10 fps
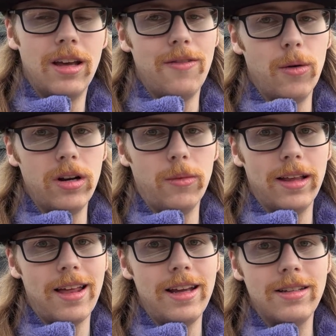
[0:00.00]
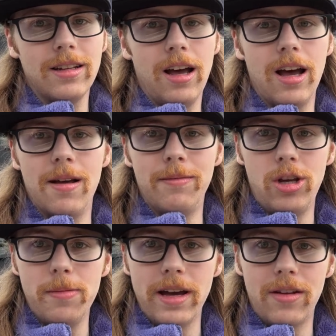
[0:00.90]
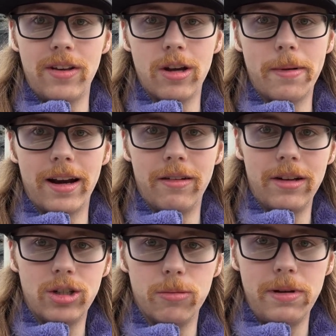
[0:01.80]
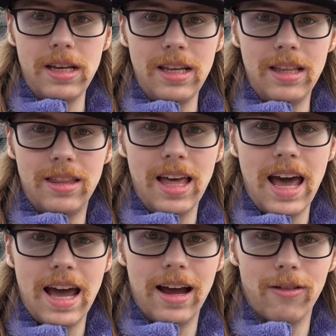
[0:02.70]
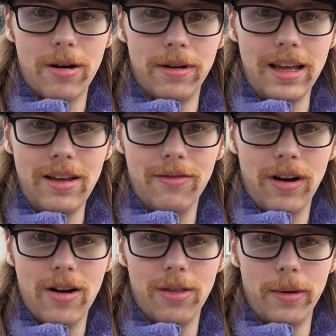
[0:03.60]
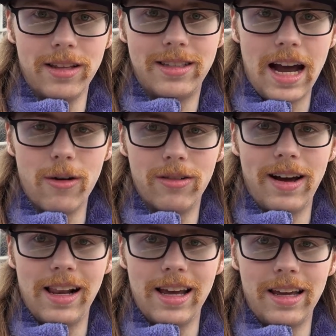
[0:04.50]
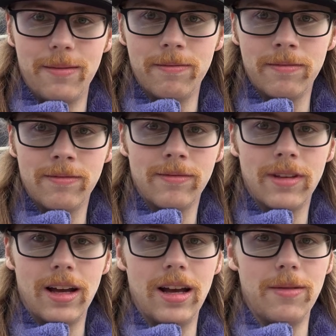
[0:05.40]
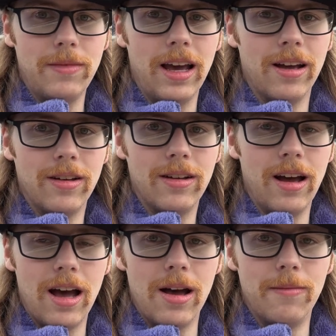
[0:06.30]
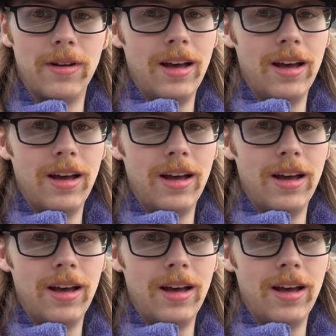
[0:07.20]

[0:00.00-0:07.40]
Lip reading: If you're wondering why that is, Hugh made a video about it. It should be there, I believe, right over the words Darent Valley. Yeah. I